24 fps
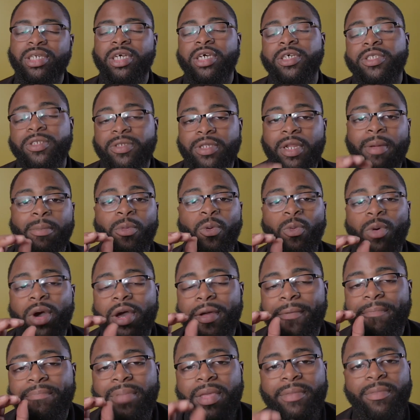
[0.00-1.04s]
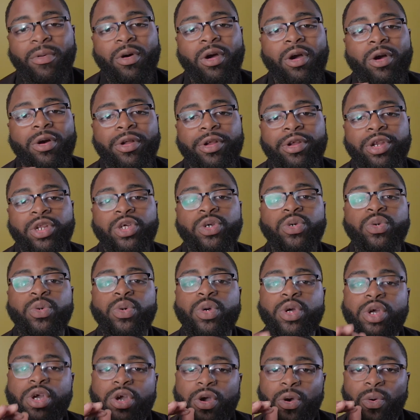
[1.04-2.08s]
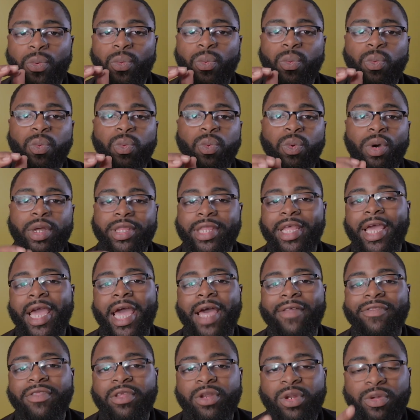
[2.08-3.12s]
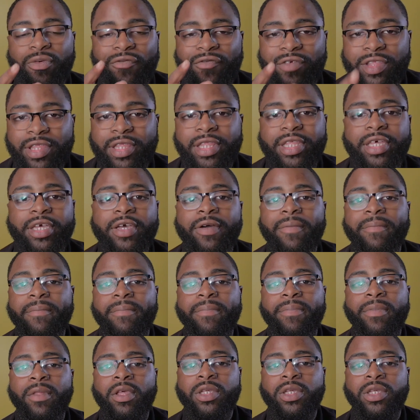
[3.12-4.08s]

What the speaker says: Because number one, people are going to do what they have to do for them.